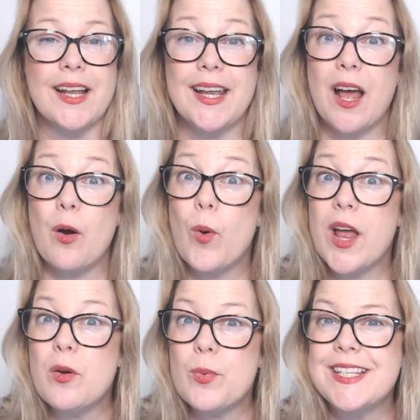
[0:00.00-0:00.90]
Now,
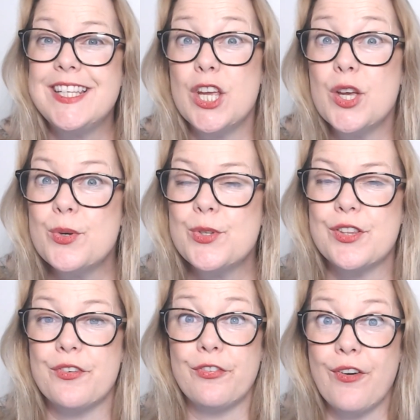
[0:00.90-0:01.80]
when we use
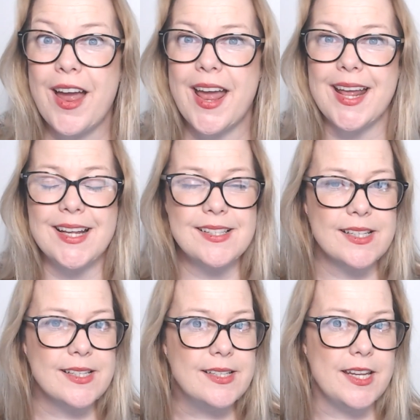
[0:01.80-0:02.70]
the phrase
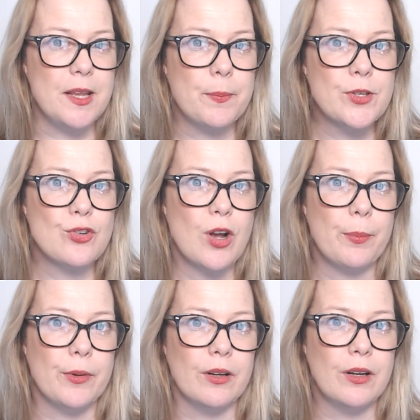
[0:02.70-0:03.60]
deep
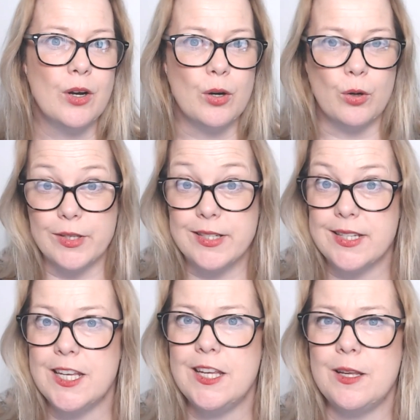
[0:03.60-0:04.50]
trouble or
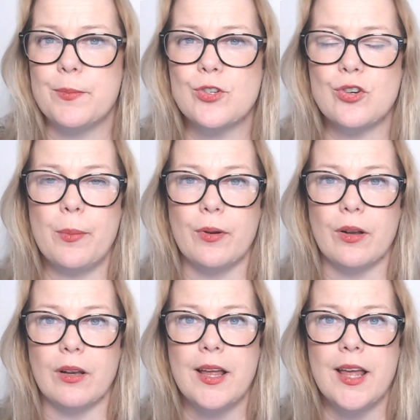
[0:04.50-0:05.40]
deep
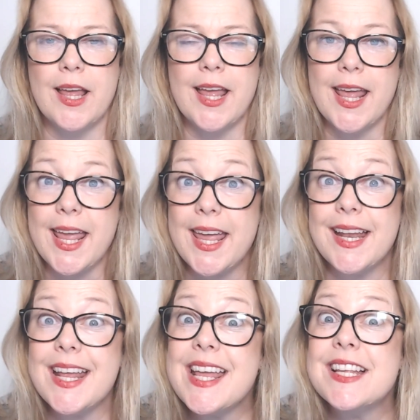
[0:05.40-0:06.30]
trouble,
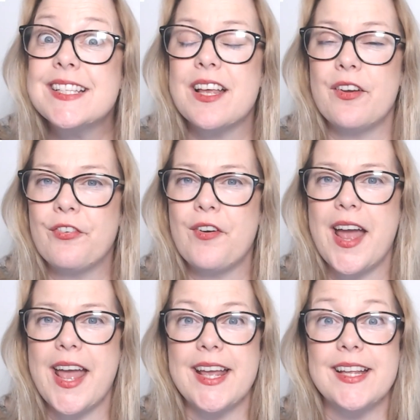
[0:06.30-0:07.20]
it is a
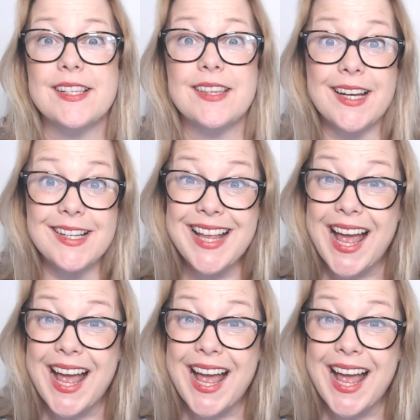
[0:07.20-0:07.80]
phrase that is